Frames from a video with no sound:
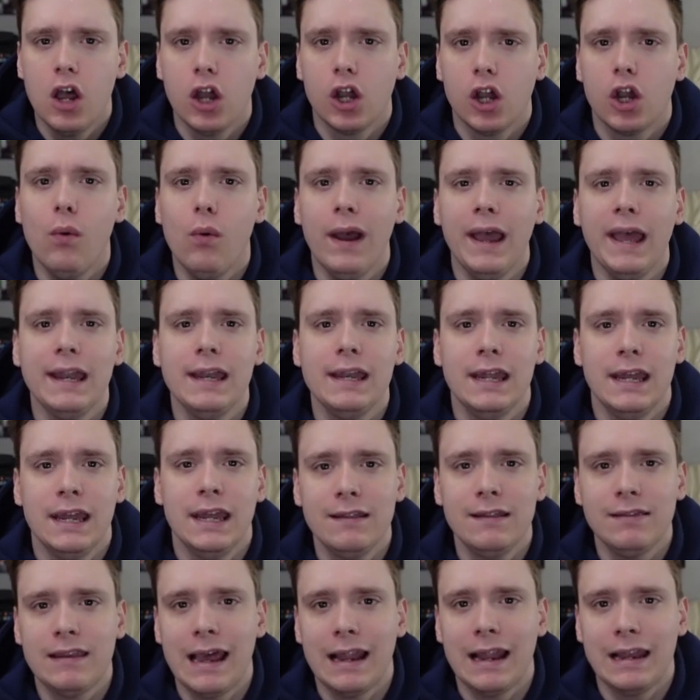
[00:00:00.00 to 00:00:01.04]
go ahead and
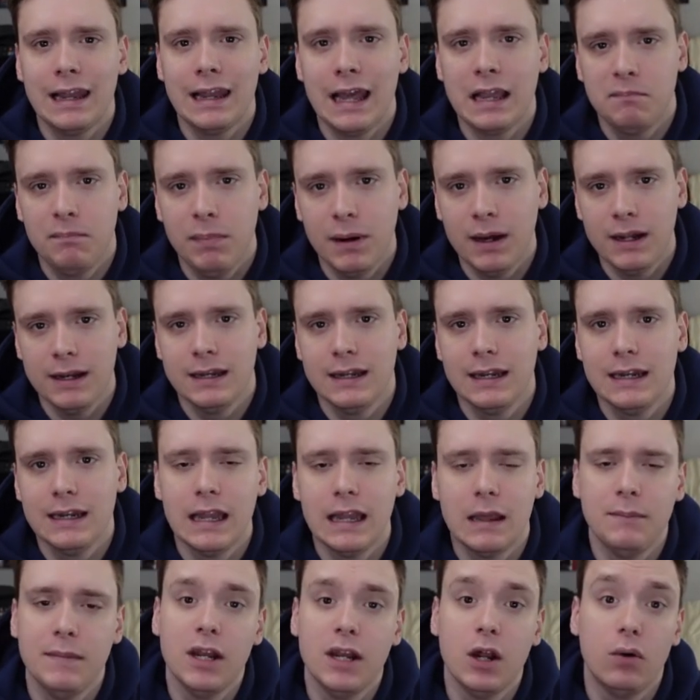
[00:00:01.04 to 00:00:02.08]
hit that like button and
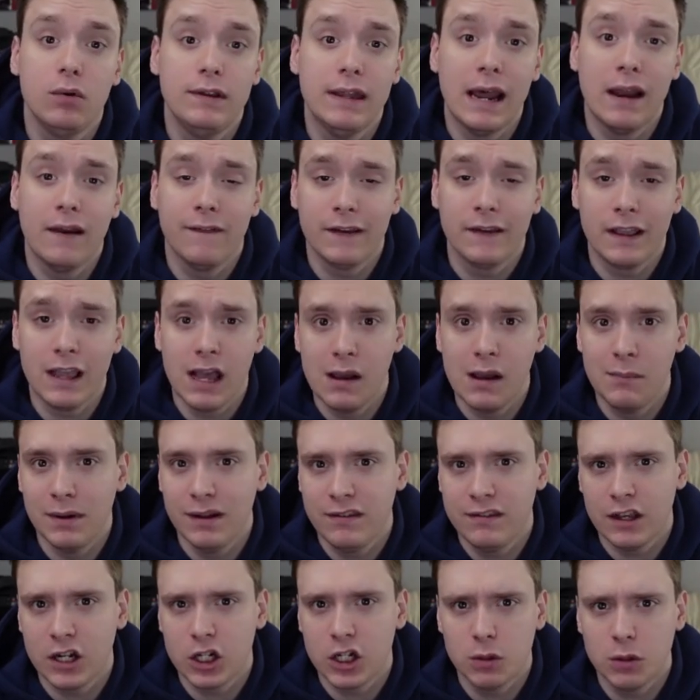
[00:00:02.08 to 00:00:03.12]
let me know down in the comment
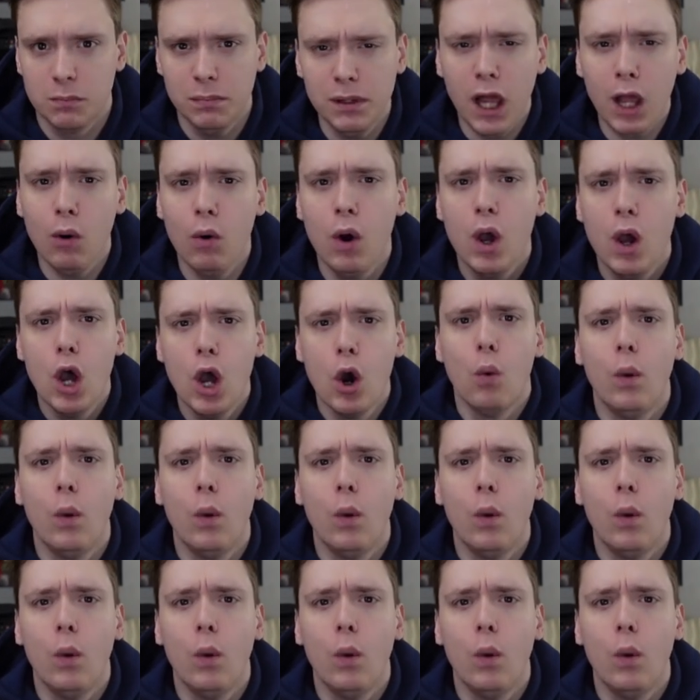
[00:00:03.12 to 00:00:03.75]
section below